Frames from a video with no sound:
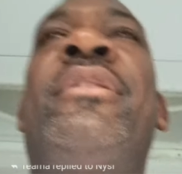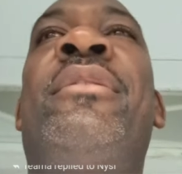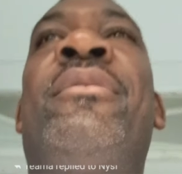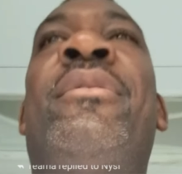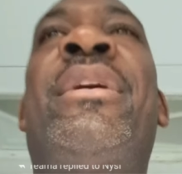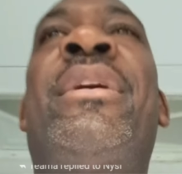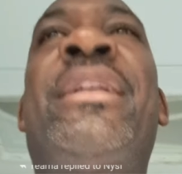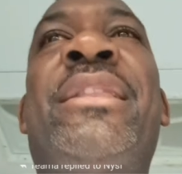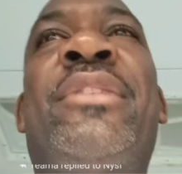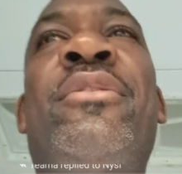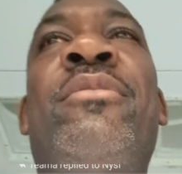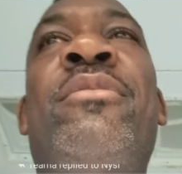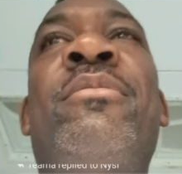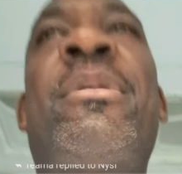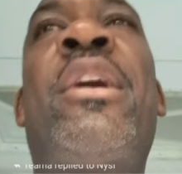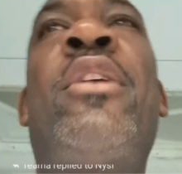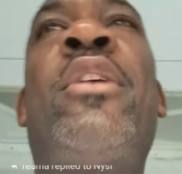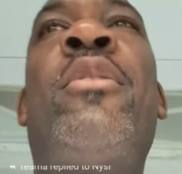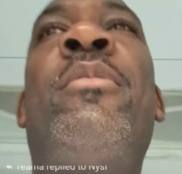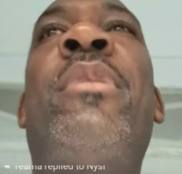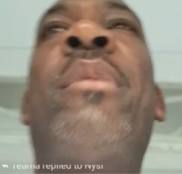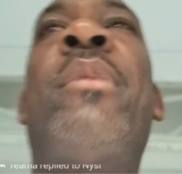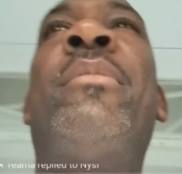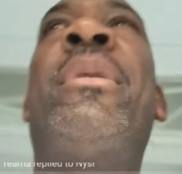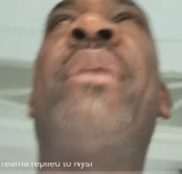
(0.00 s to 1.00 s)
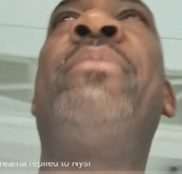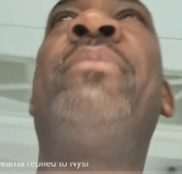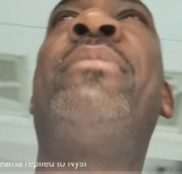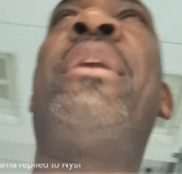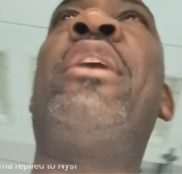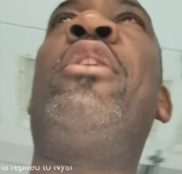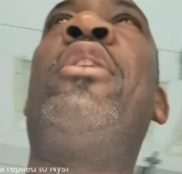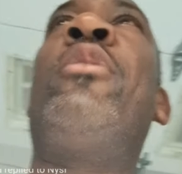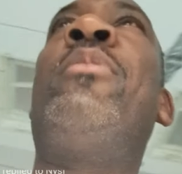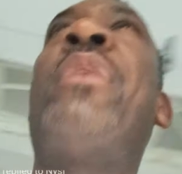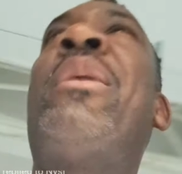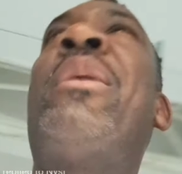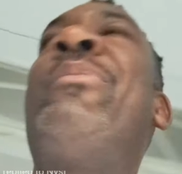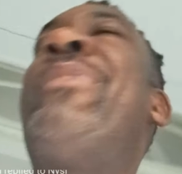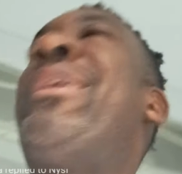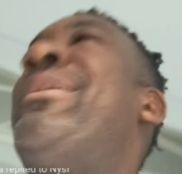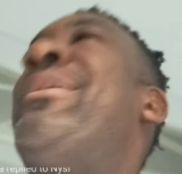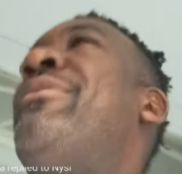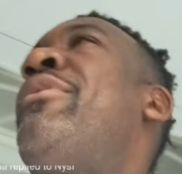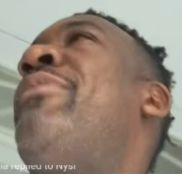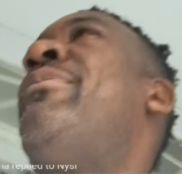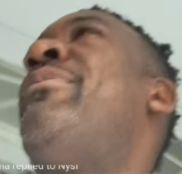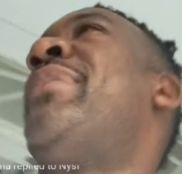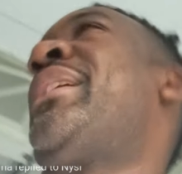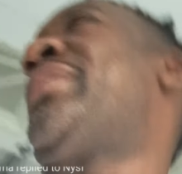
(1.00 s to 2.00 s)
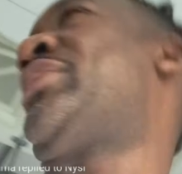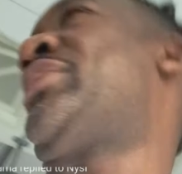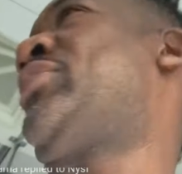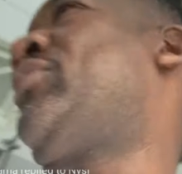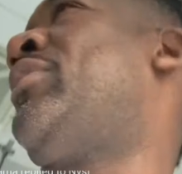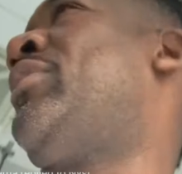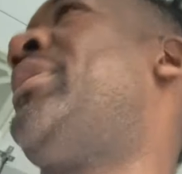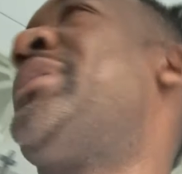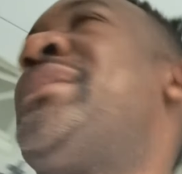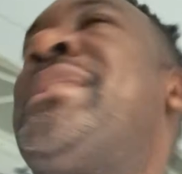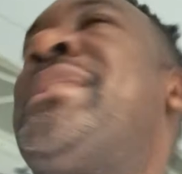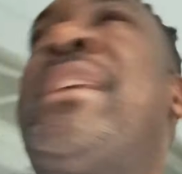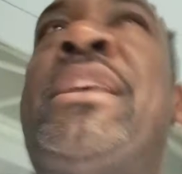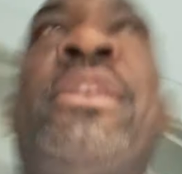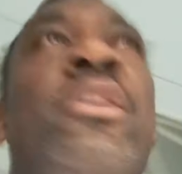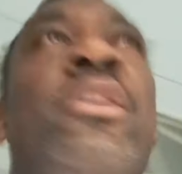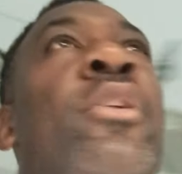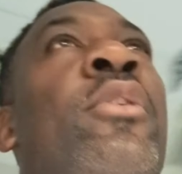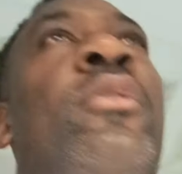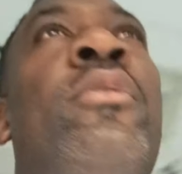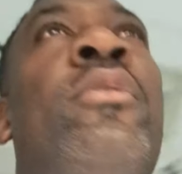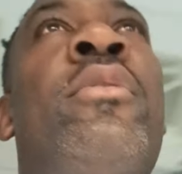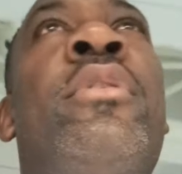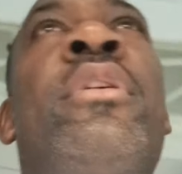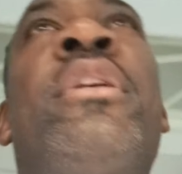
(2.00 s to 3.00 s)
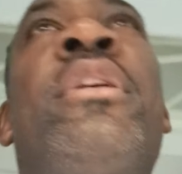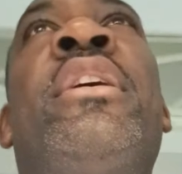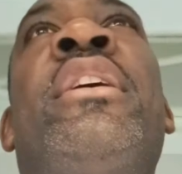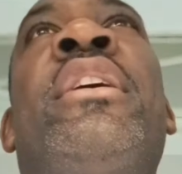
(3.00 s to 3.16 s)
One thing with my Uber man will make sure say, yo,